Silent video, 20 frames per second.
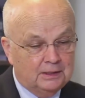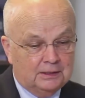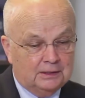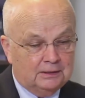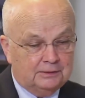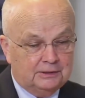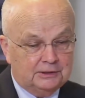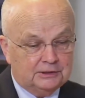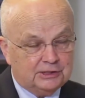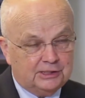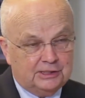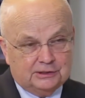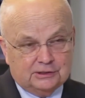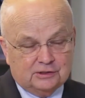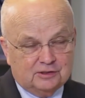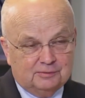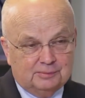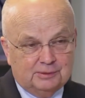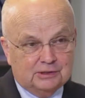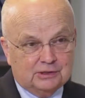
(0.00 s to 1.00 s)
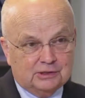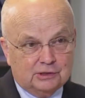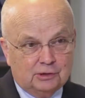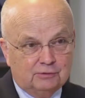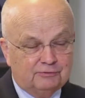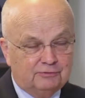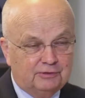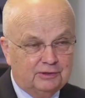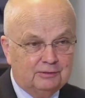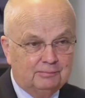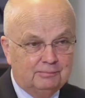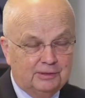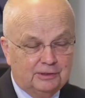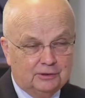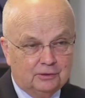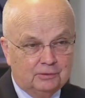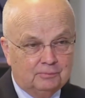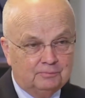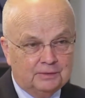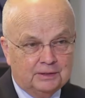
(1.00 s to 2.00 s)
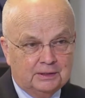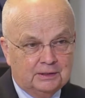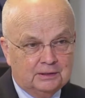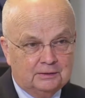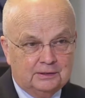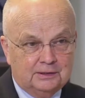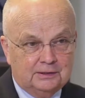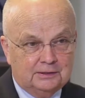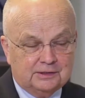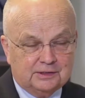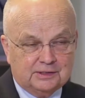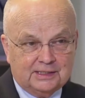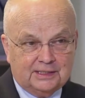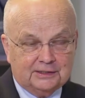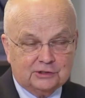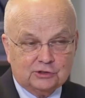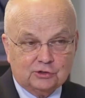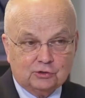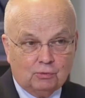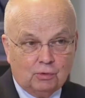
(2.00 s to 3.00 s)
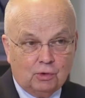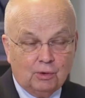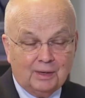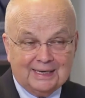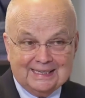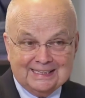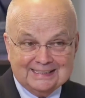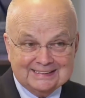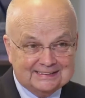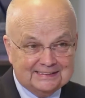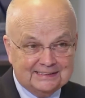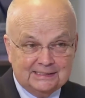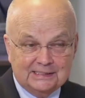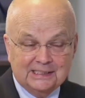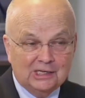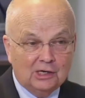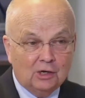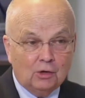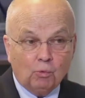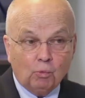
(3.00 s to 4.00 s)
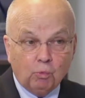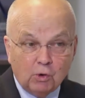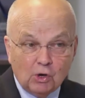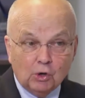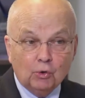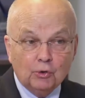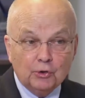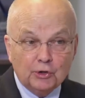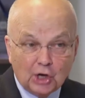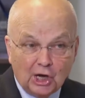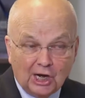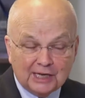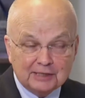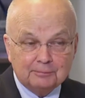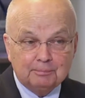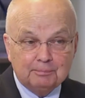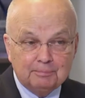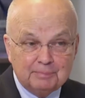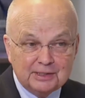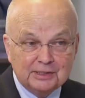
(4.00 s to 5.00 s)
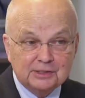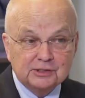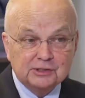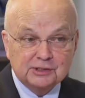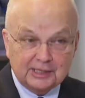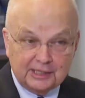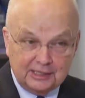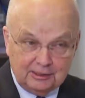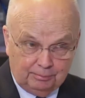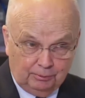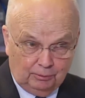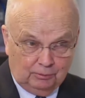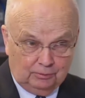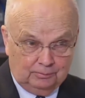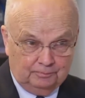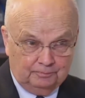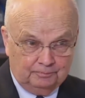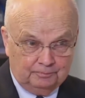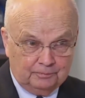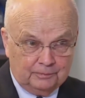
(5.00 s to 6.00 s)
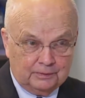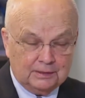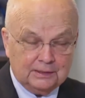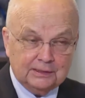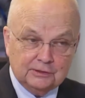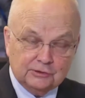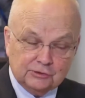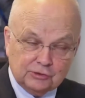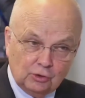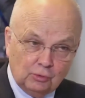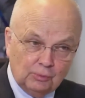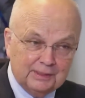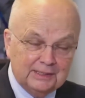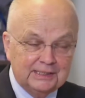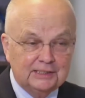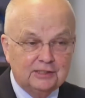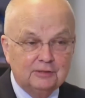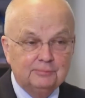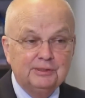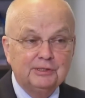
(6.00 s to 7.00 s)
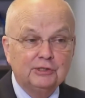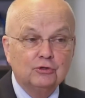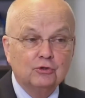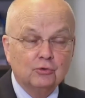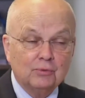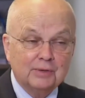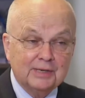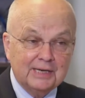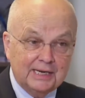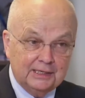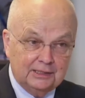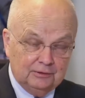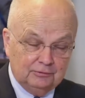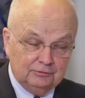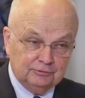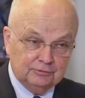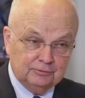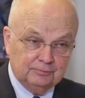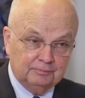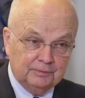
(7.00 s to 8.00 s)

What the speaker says: the changes have been so fundamental that status quo ante will not be stable. And so we need to be creative